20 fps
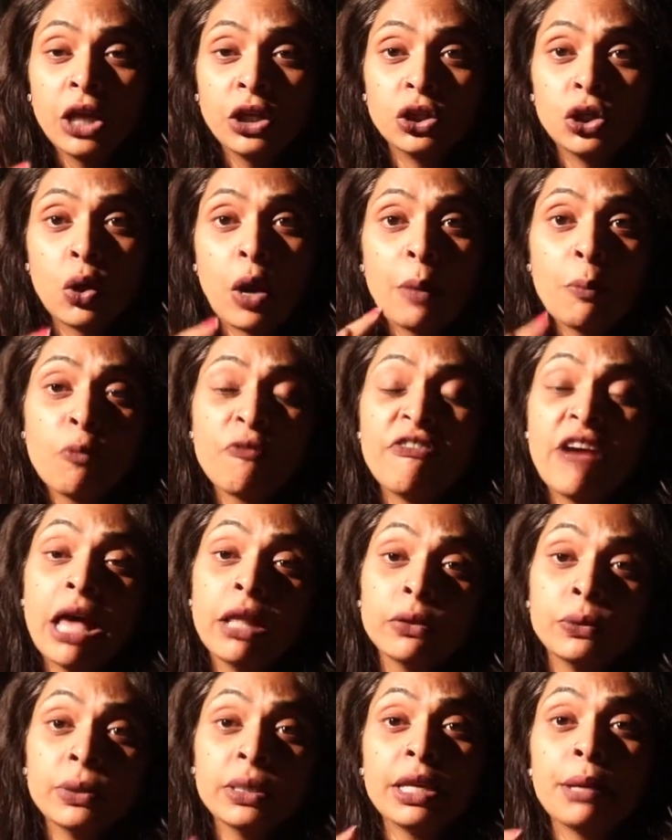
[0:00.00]
You know, I'm
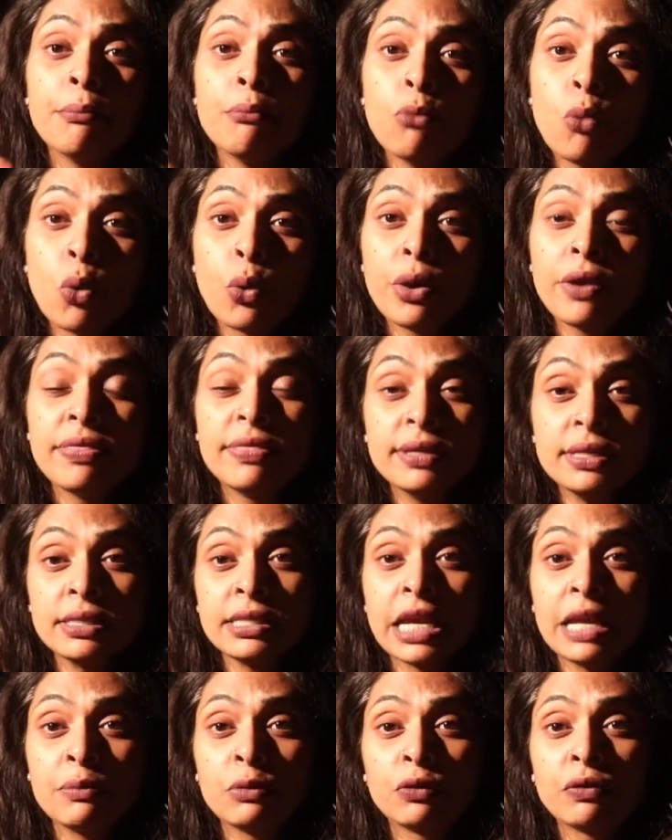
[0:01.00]
valuing it more this
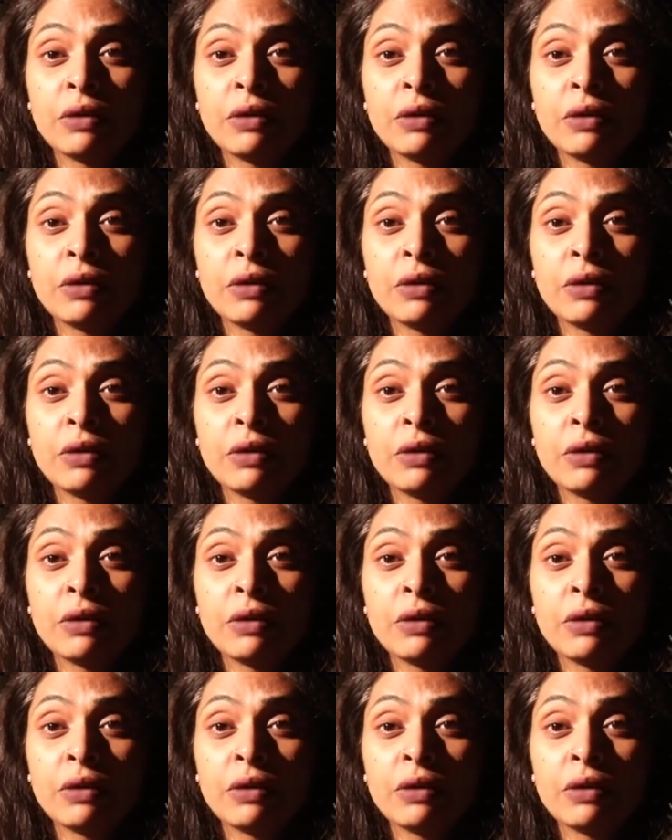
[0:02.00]
time